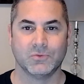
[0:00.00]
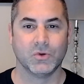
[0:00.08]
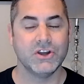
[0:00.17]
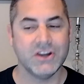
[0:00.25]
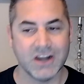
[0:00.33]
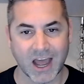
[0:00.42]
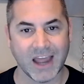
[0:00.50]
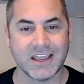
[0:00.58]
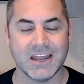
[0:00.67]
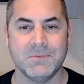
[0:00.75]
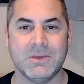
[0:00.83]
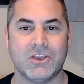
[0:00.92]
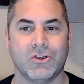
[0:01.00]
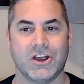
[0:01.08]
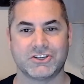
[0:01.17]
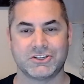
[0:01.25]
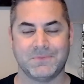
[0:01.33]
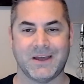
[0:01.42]
We're not going to be
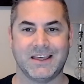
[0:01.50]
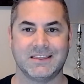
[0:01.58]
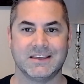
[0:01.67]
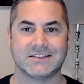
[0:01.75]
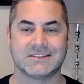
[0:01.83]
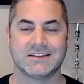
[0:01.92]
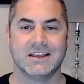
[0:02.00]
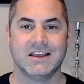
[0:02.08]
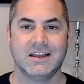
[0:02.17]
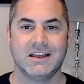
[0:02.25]
crushed by this.